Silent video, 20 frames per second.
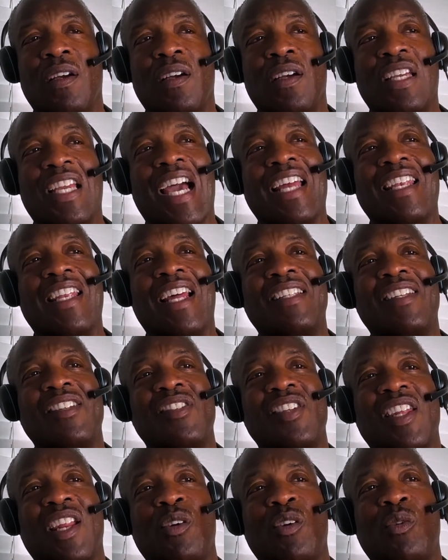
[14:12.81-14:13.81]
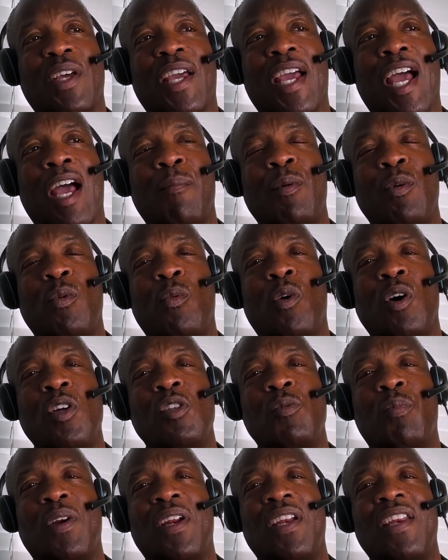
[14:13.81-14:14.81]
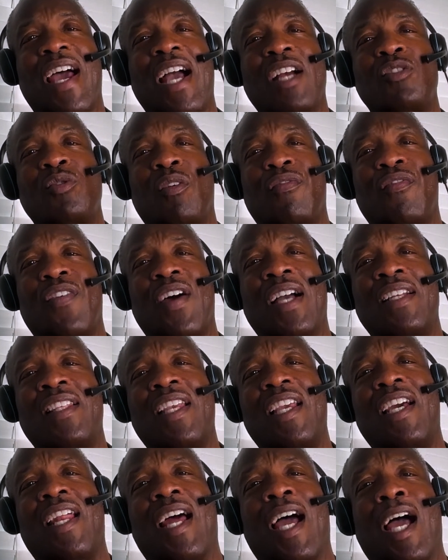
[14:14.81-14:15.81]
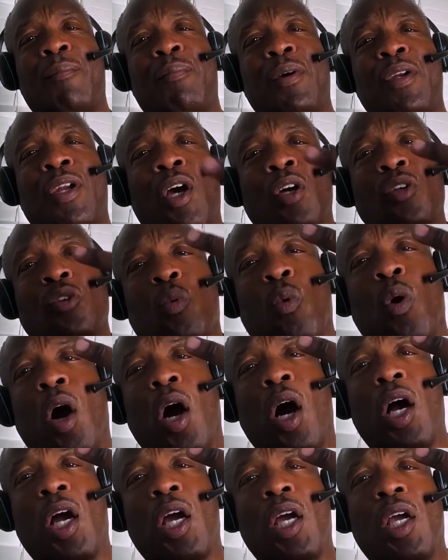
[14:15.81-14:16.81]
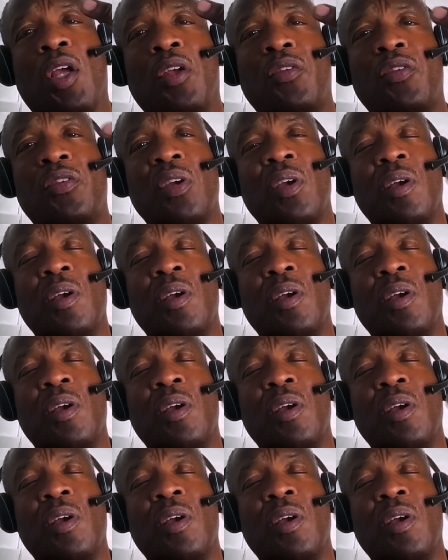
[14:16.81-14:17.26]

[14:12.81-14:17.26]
Yeah, I'd like to say that only happened once, but in actual fact, it happened twice.